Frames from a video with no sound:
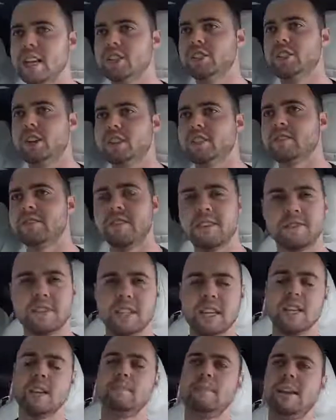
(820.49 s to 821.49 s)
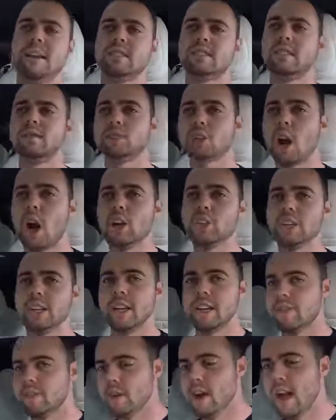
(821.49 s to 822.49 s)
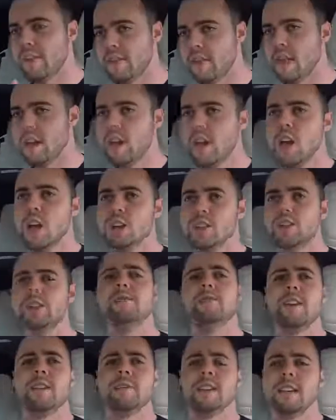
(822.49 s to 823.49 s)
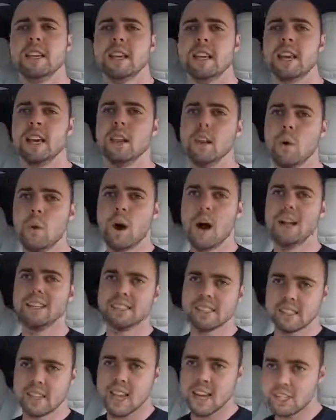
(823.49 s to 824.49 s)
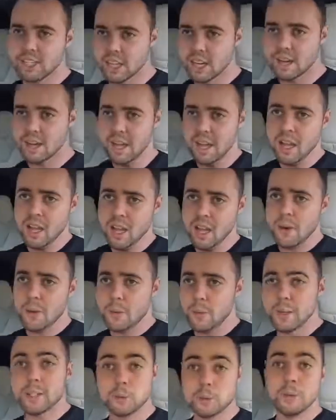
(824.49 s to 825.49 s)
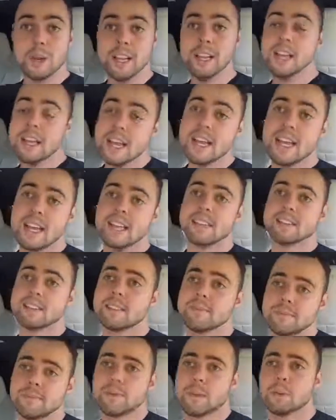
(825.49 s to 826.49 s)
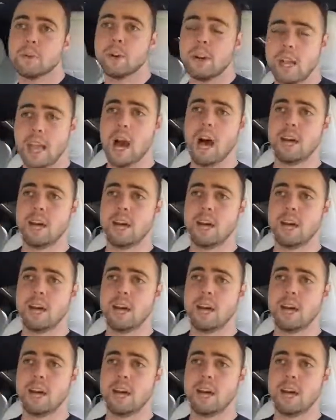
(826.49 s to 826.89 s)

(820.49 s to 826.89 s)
in just 15 minutes of charging if you're at the 250 kilowatt station, which really is pretty